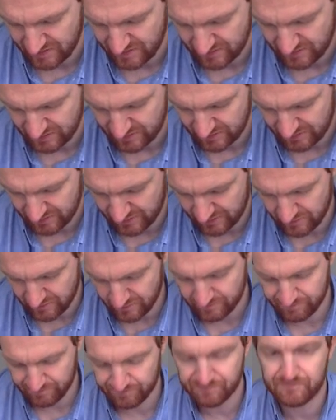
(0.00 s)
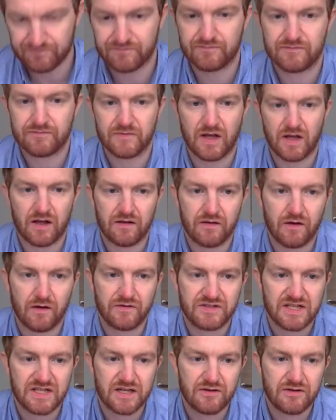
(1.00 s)
So
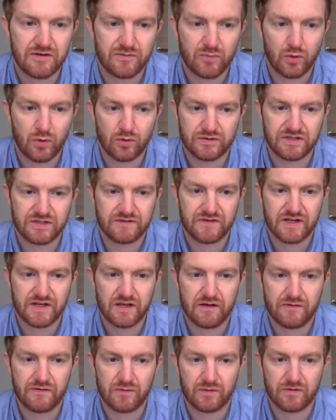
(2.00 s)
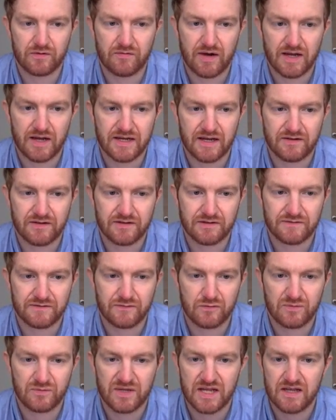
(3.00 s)
obviously you can pause this video if you want to write down those
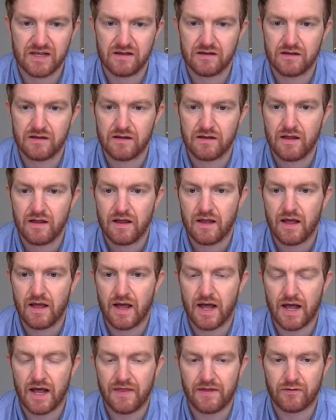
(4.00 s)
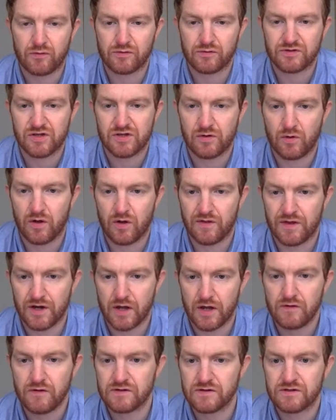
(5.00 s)
formulae. They're also on the
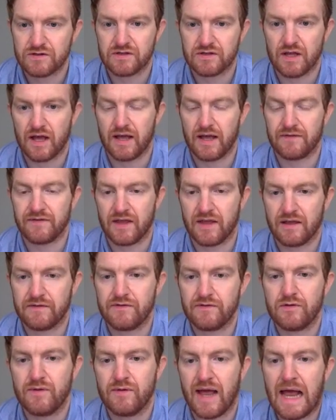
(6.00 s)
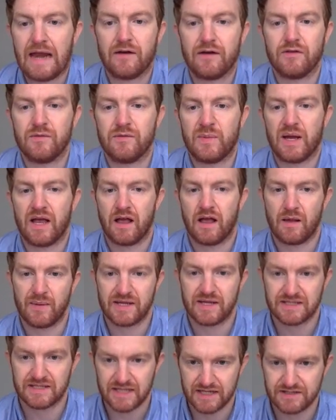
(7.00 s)
notes that I gave you and on the My
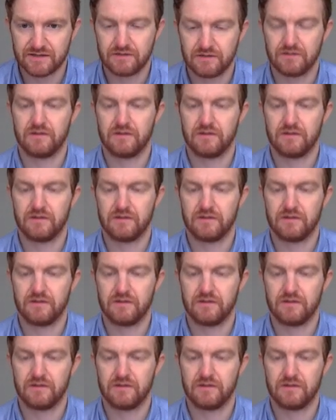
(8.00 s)
IMS lesson.